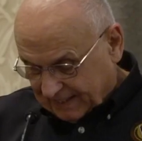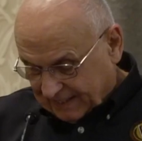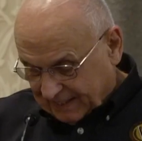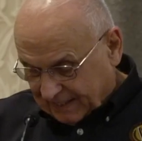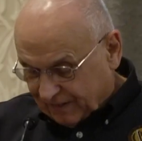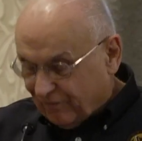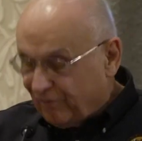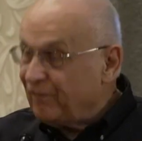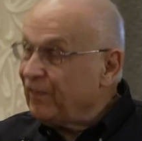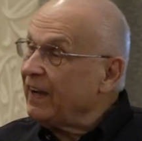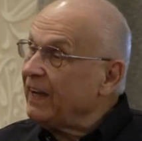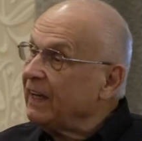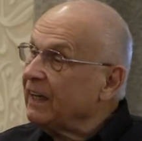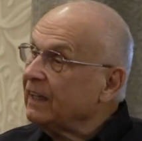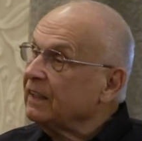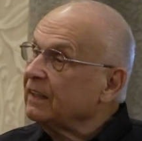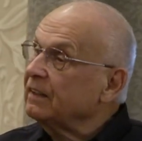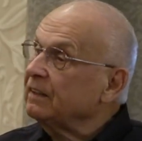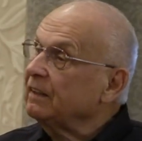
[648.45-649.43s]
In
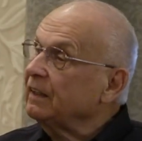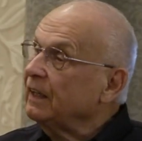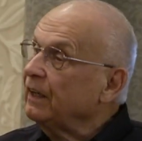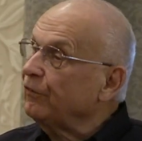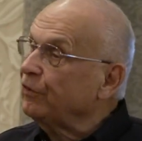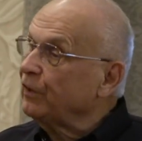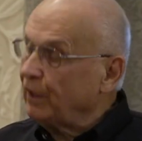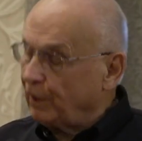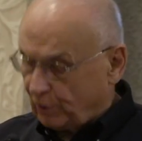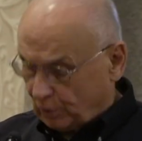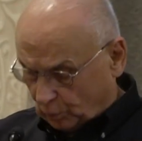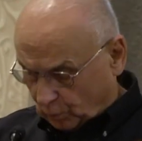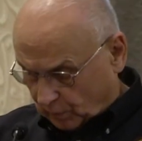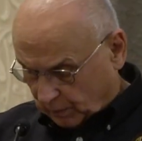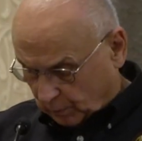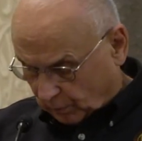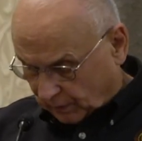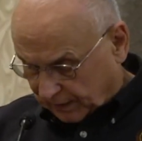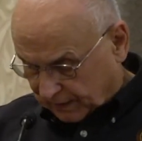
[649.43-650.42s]
fact, every year
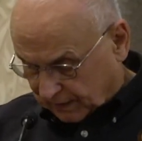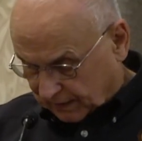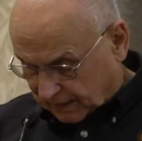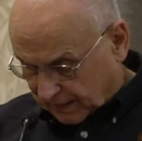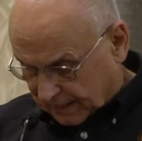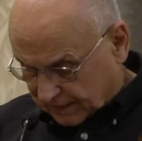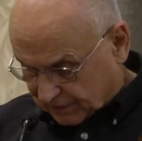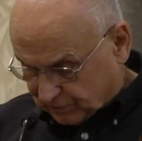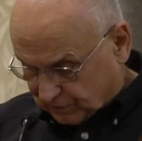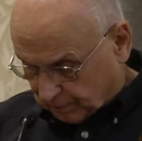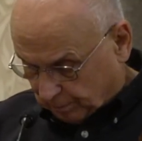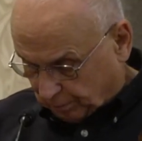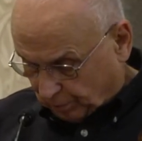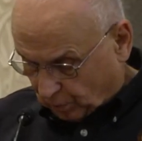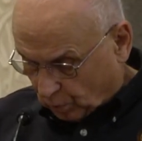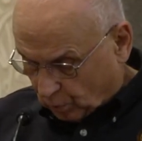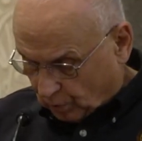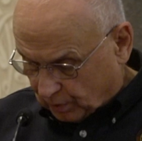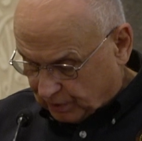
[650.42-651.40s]
we recognize
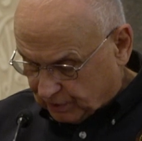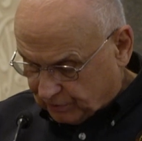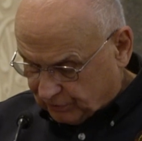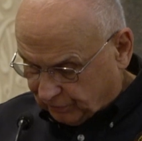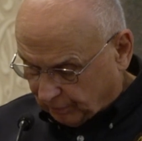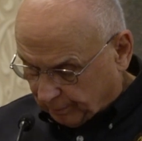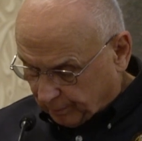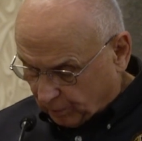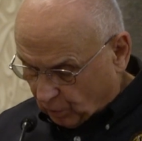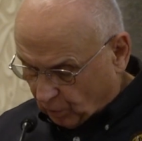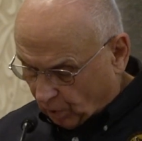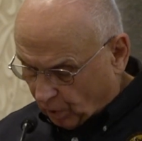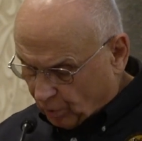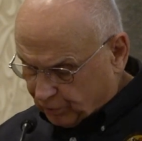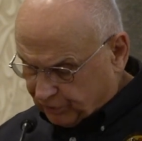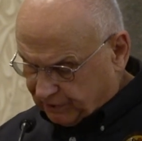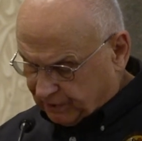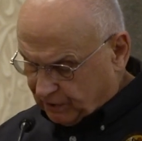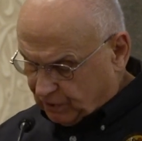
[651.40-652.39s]
employees from
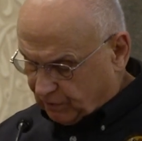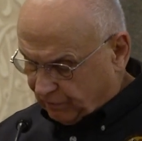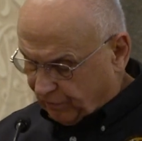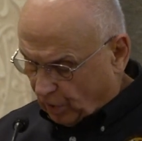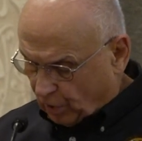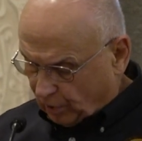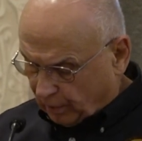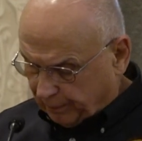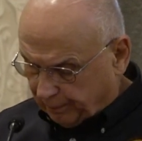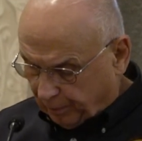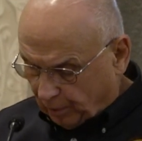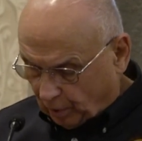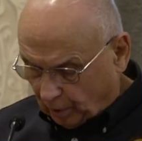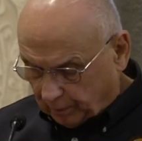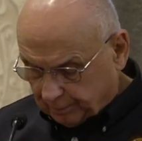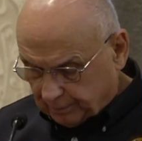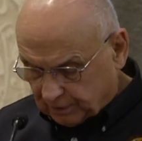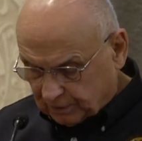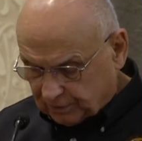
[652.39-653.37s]
across each of our
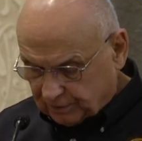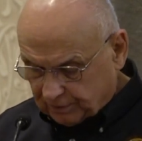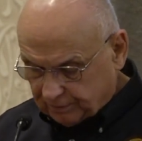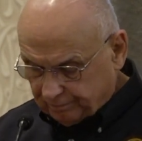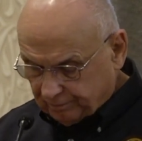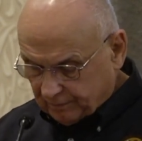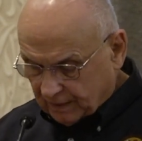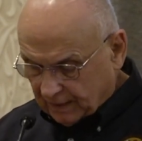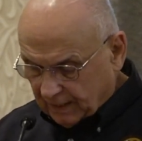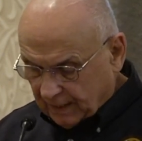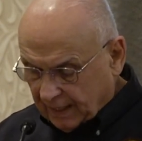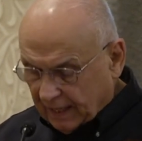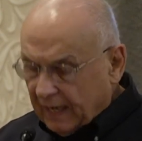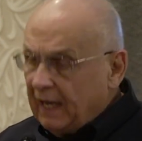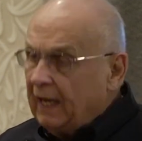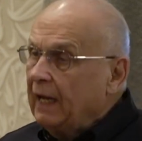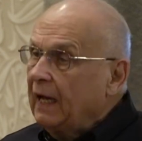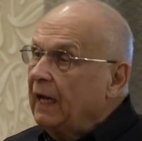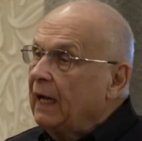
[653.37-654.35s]
departments,
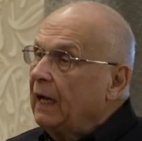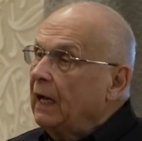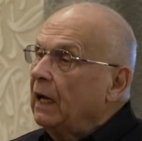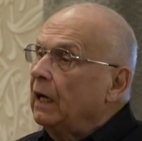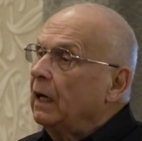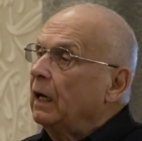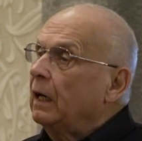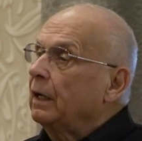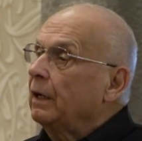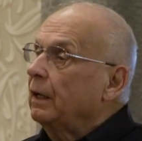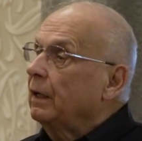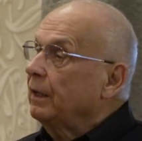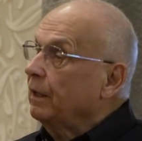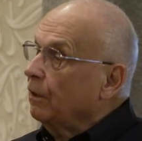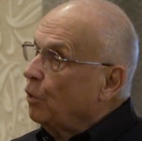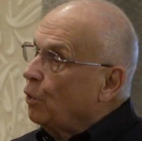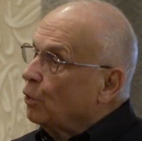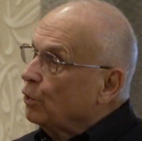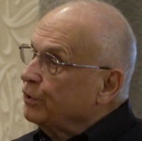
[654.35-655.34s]
and
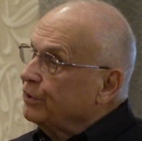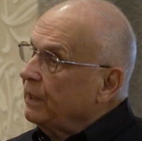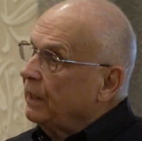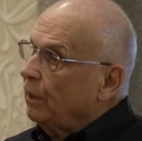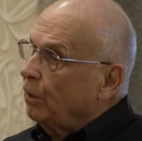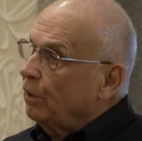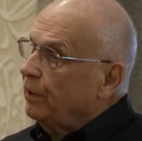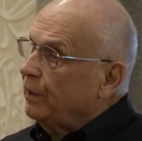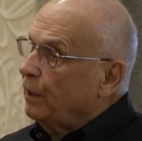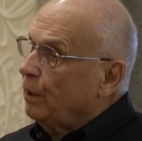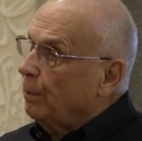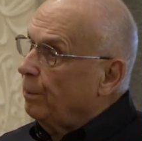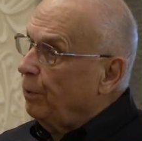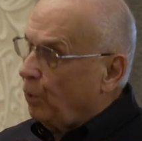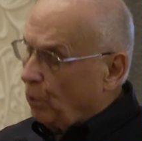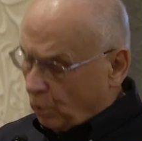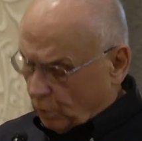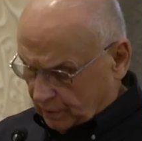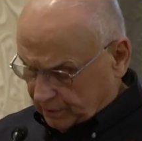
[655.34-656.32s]
of course they are the
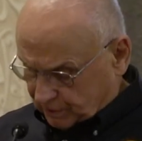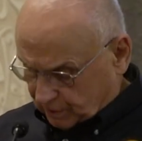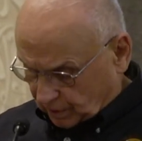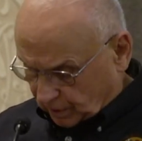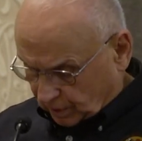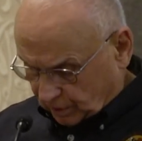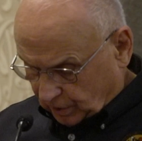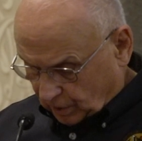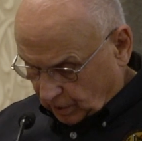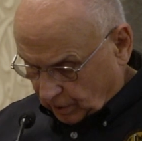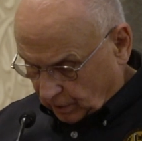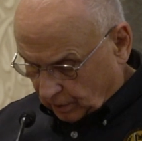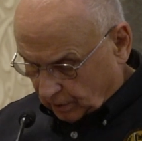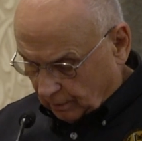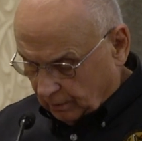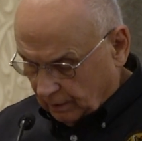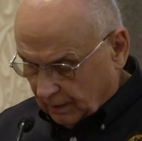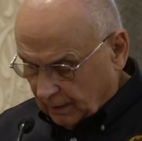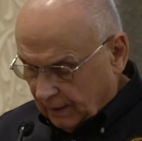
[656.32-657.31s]
employees of the
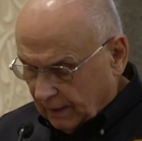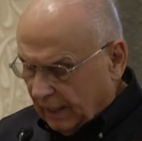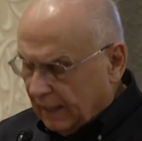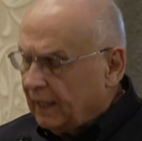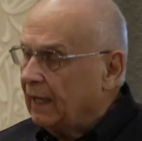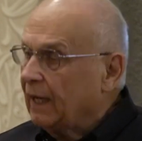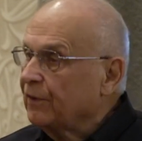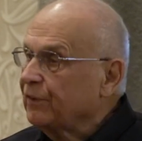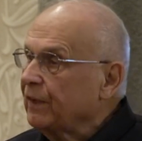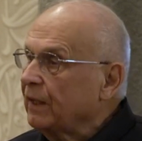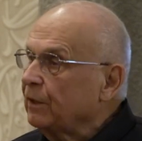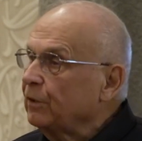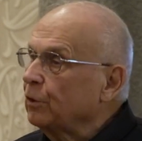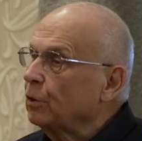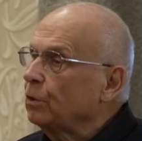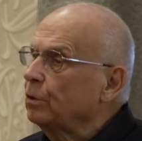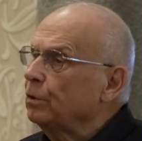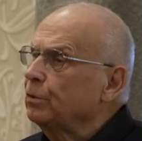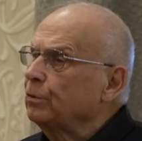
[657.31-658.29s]
year. And I think
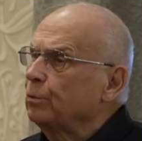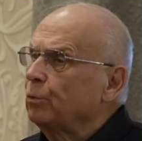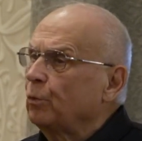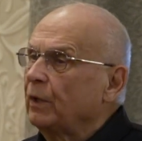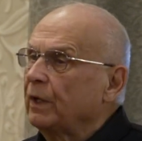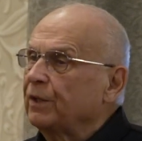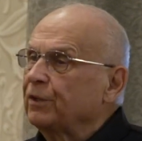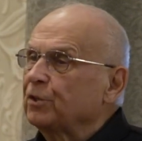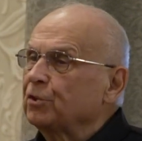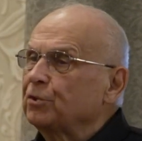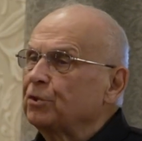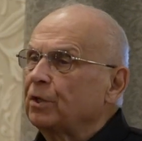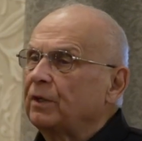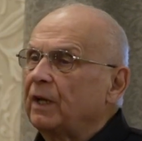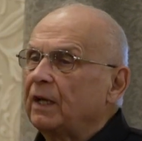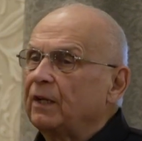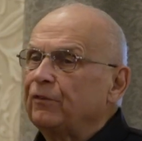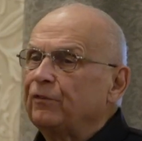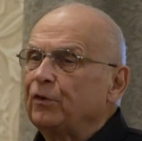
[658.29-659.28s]
they're with us
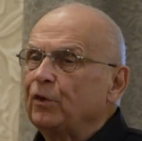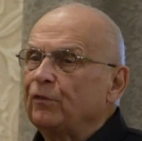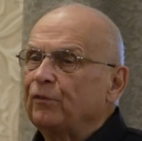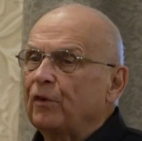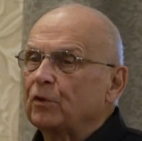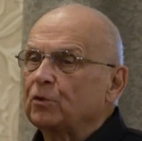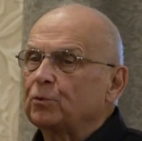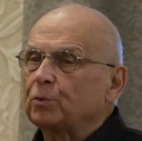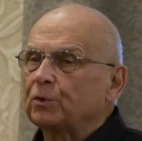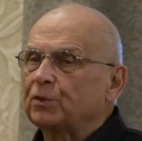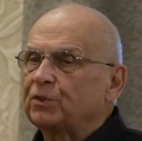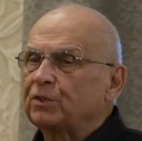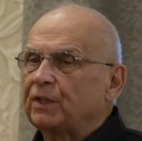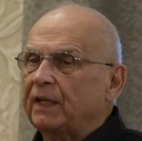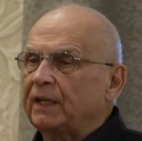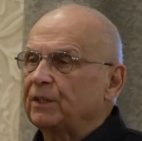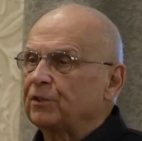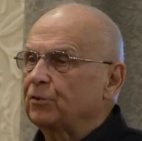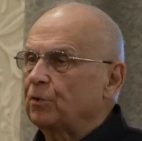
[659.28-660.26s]
today. If you folks would
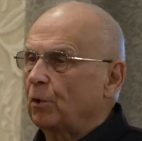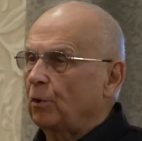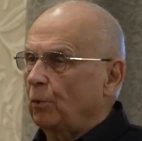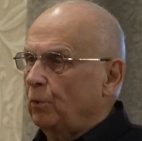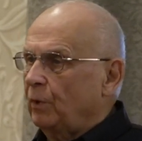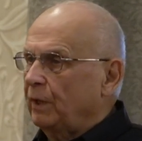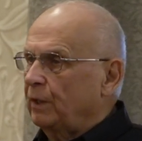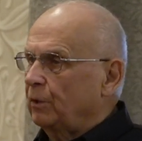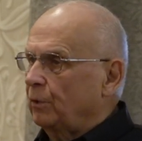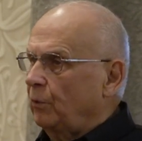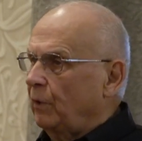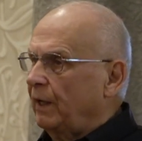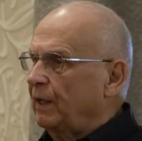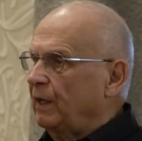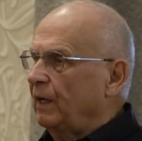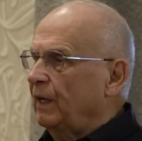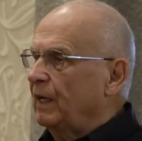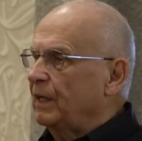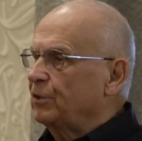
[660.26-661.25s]
stand so that we could
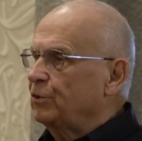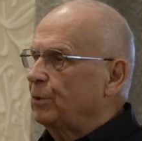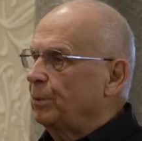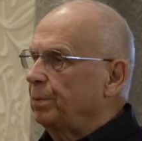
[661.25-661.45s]
recognize you,